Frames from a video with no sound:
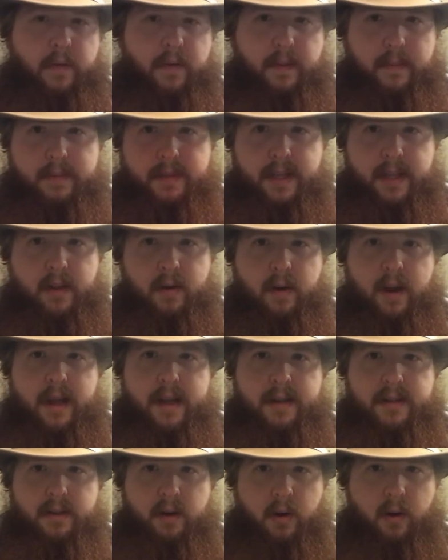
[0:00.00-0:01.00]
if I'm saying that
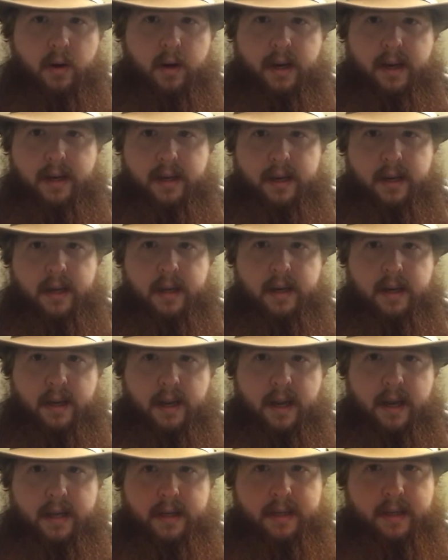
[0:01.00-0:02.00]
right. It's R E D
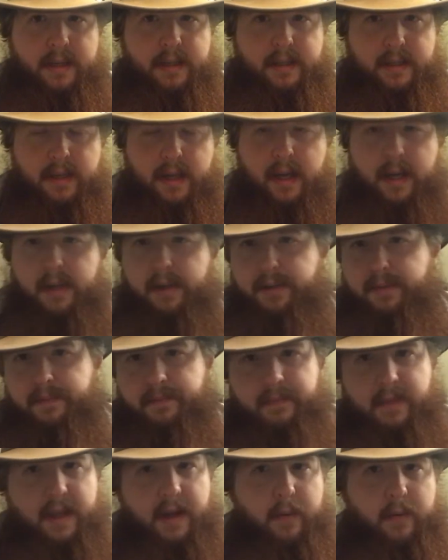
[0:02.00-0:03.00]
D I T C H.
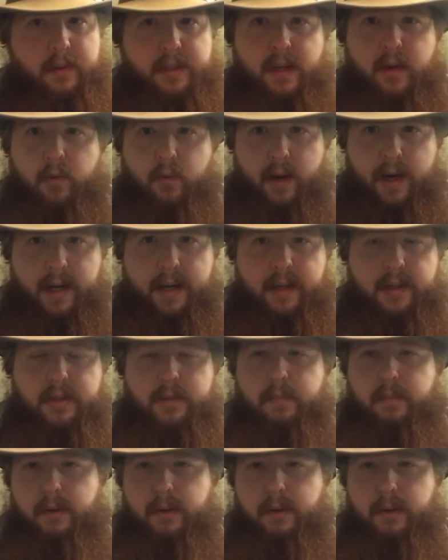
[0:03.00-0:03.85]
I would say Redditch,